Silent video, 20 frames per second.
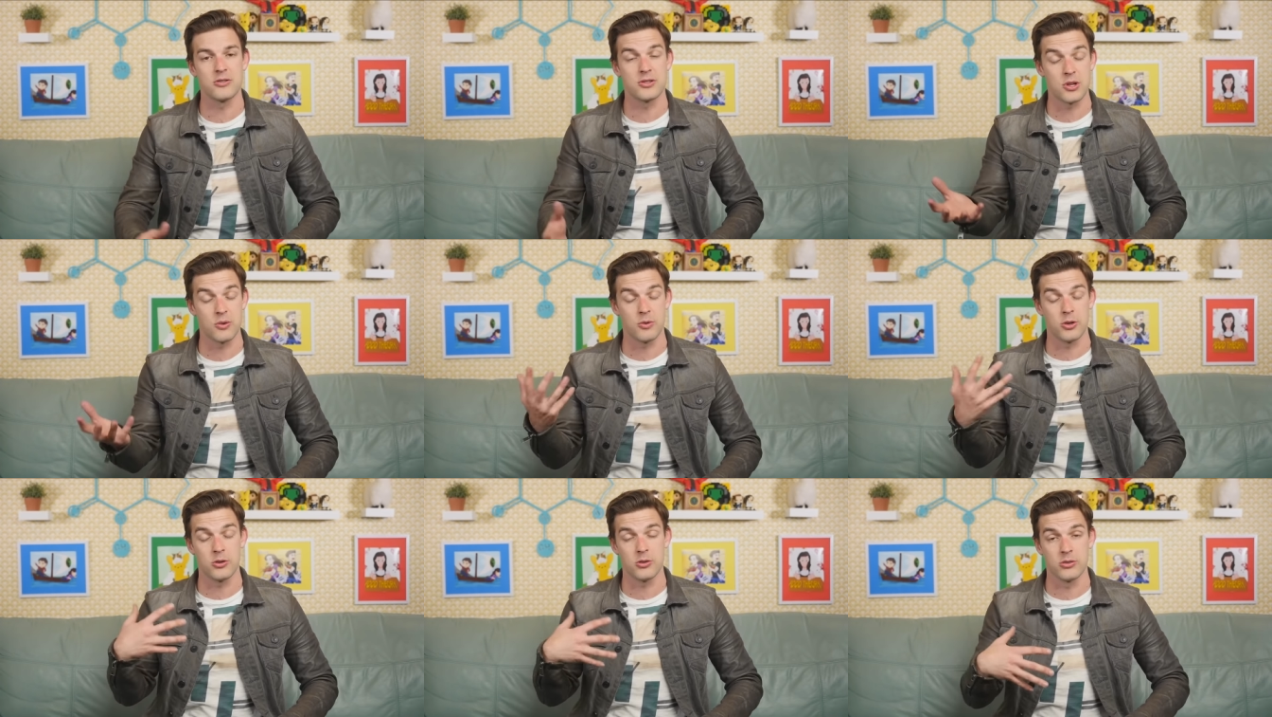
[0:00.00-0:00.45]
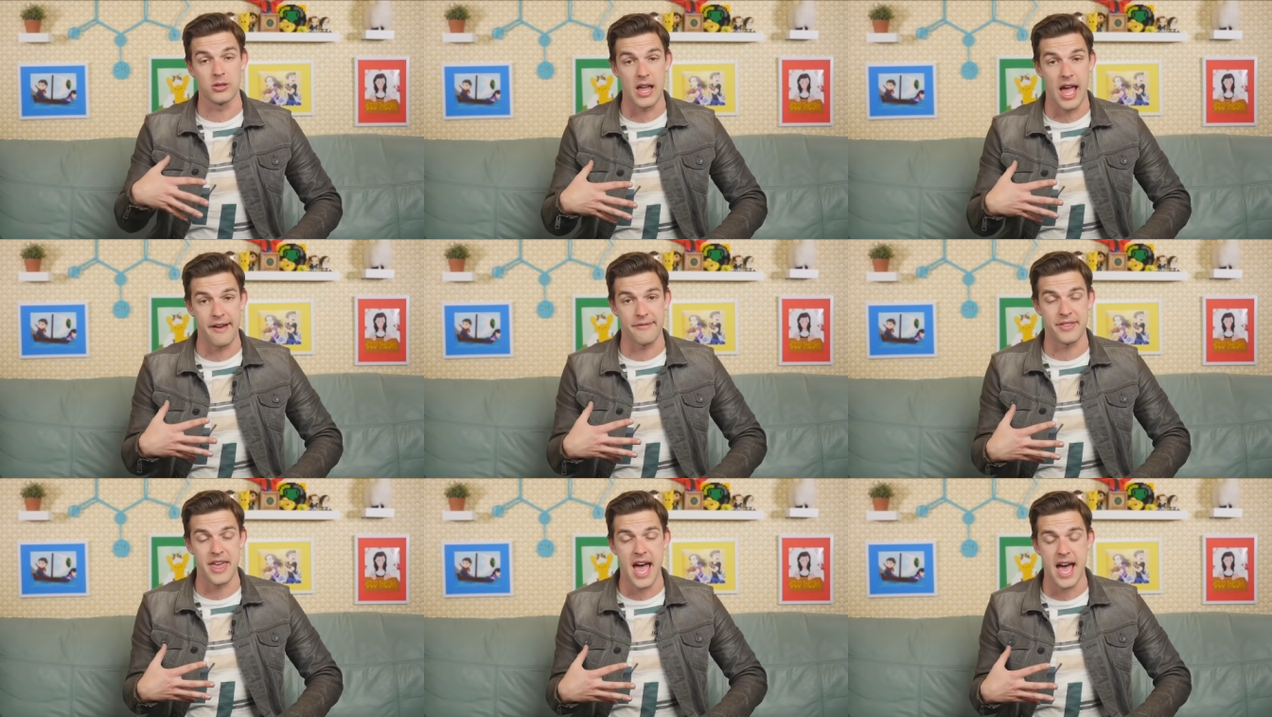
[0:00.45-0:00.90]
So we'll
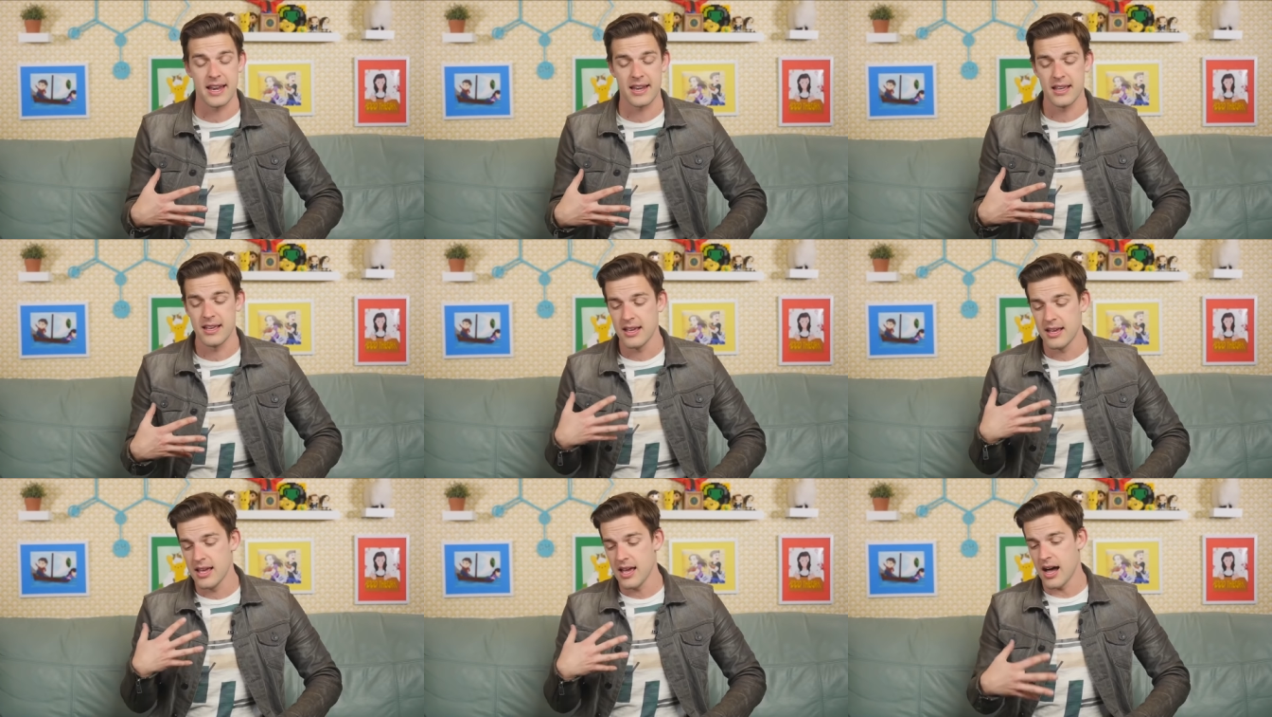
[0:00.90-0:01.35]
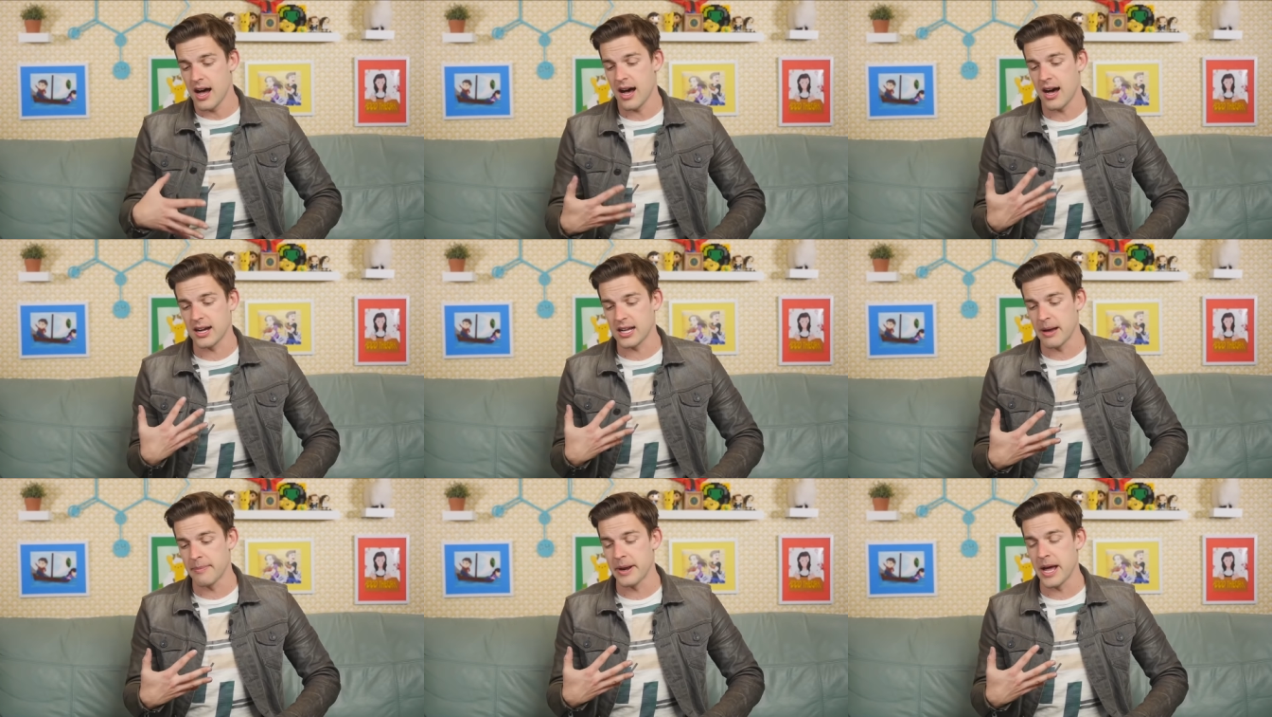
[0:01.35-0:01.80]
have that
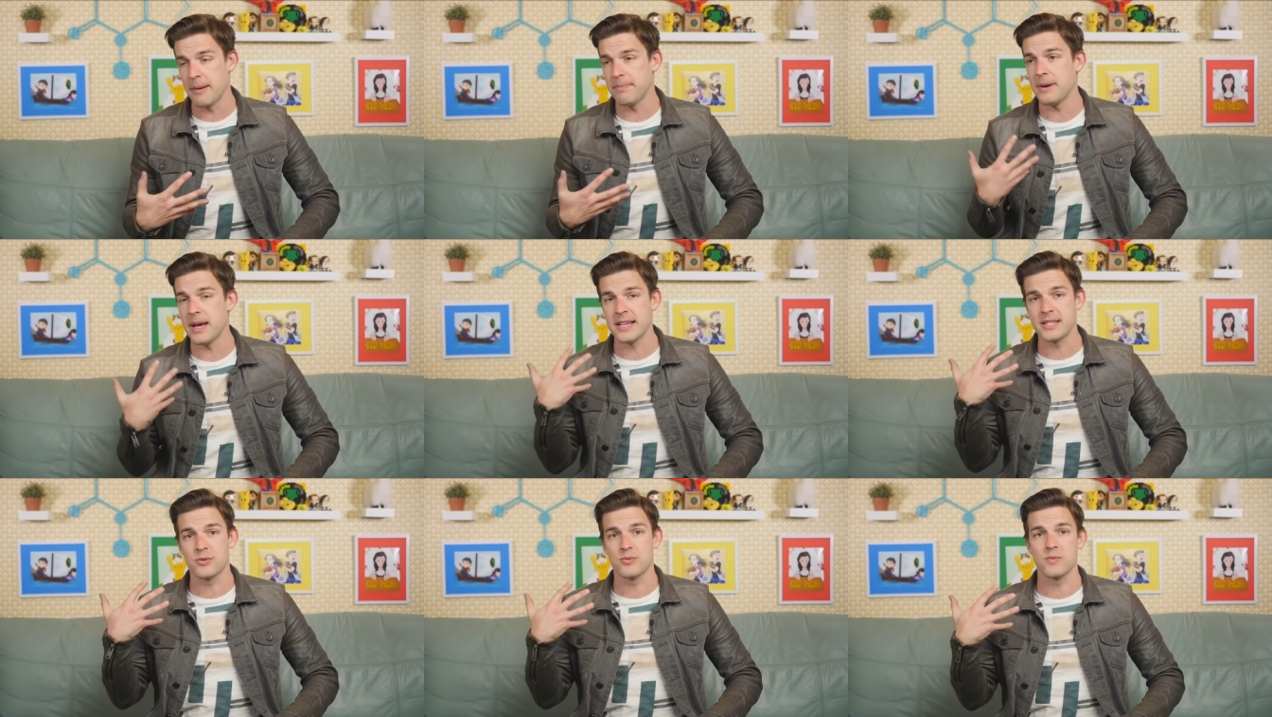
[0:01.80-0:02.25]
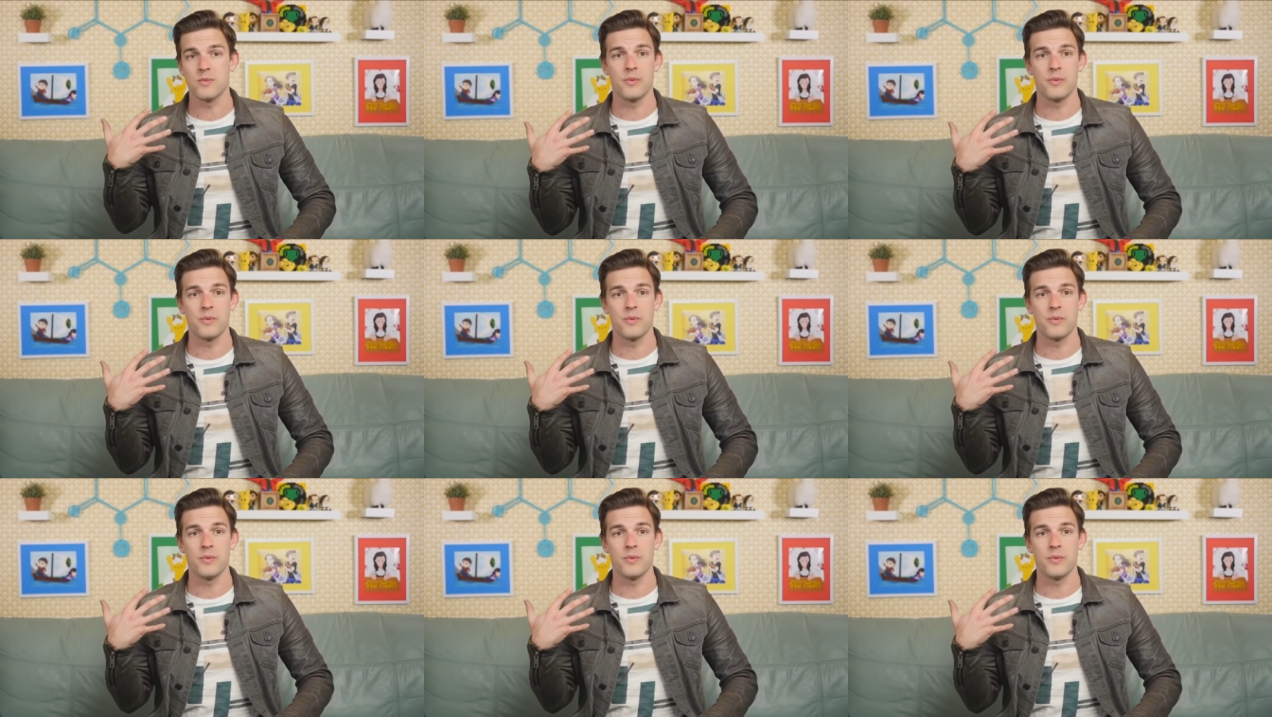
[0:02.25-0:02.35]
uh, coming up as